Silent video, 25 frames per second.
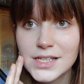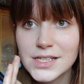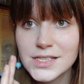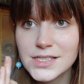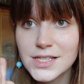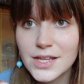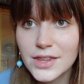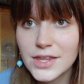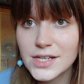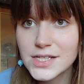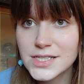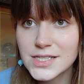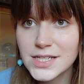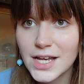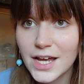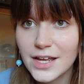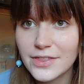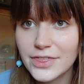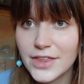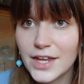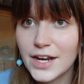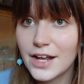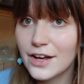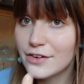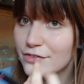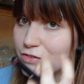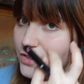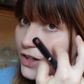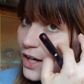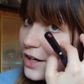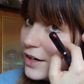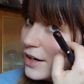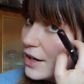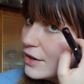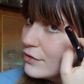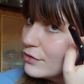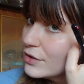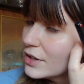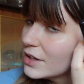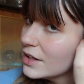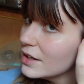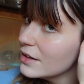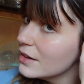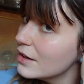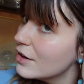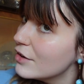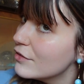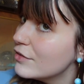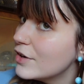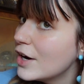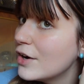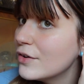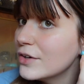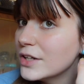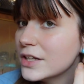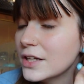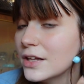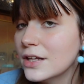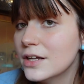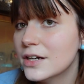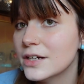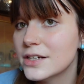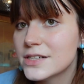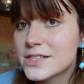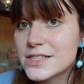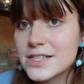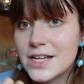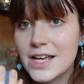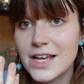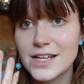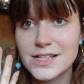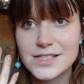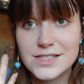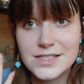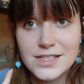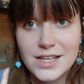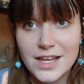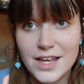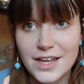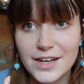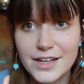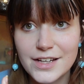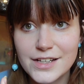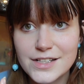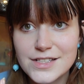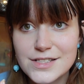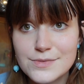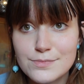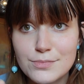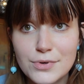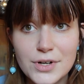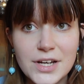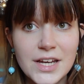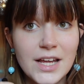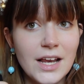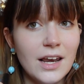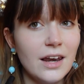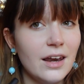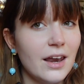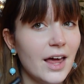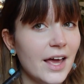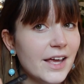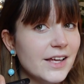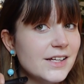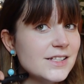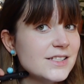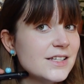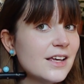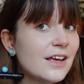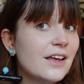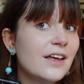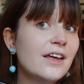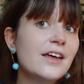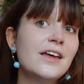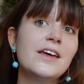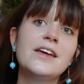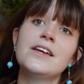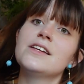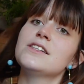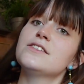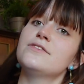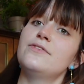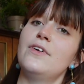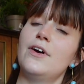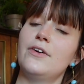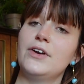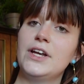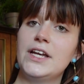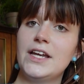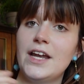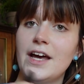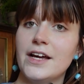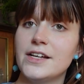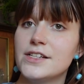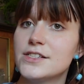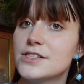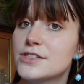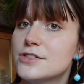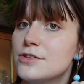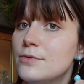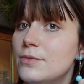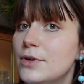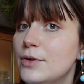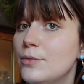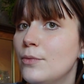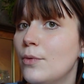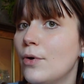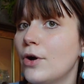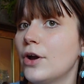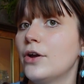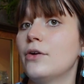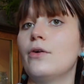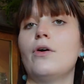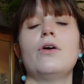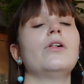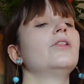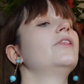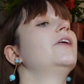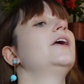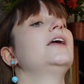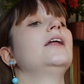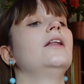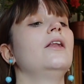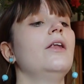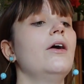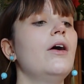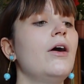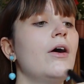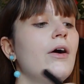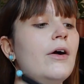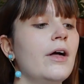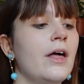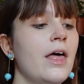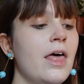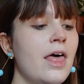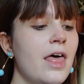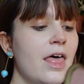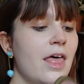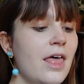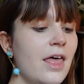is the side that I've done. I really love how it looks. As said, it's pretty light. It's very nice to be worn all day long.